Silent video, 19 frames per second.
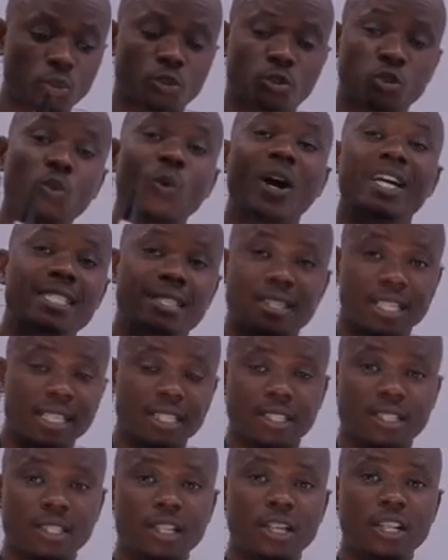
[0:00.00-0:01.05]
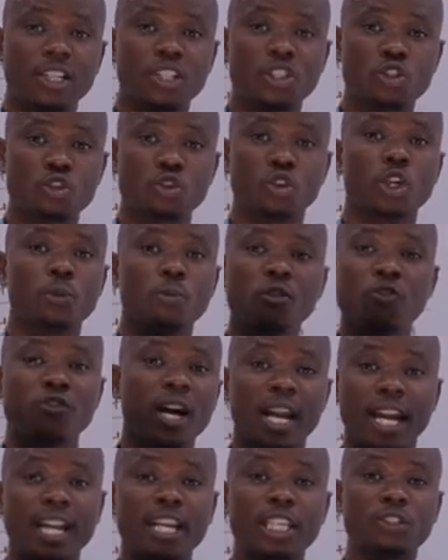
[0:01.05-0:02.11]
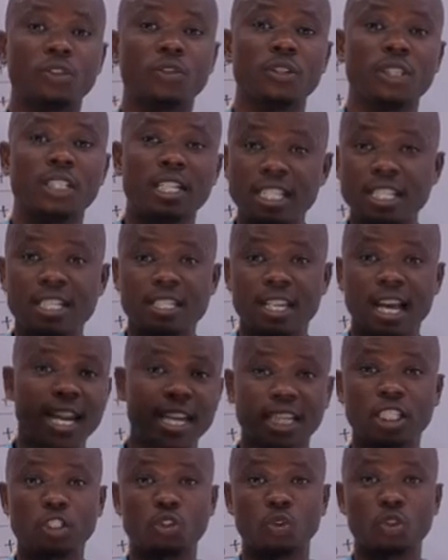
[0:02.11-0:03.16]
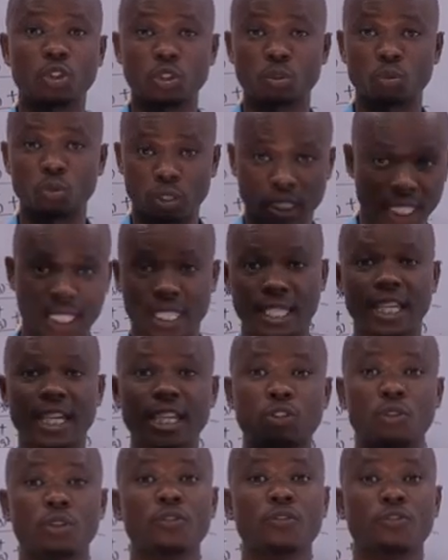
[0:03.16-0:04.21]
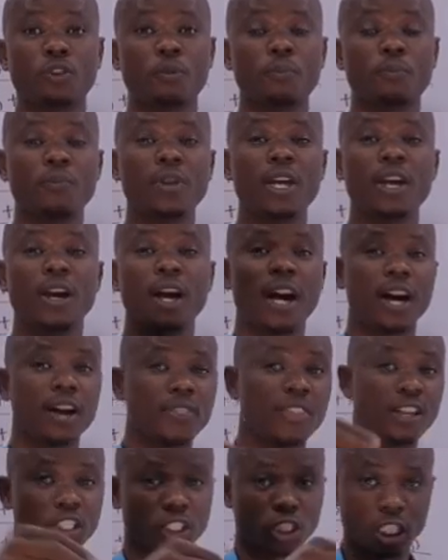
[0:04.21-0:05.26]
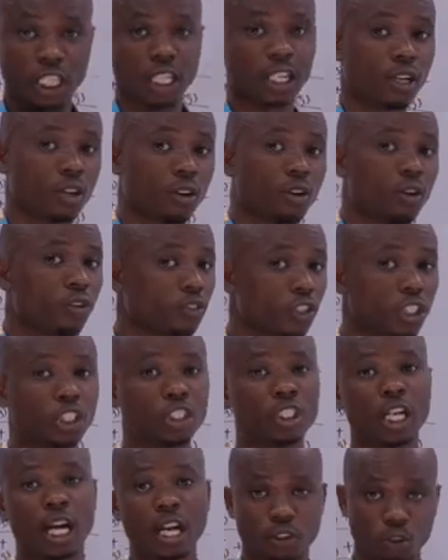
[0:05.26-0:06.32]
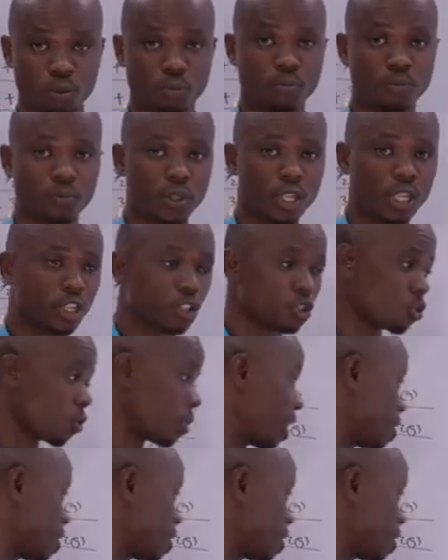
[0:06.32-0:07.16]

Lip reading: towards it. So removing an electron needs energy to take the electron from the shell of each atom. So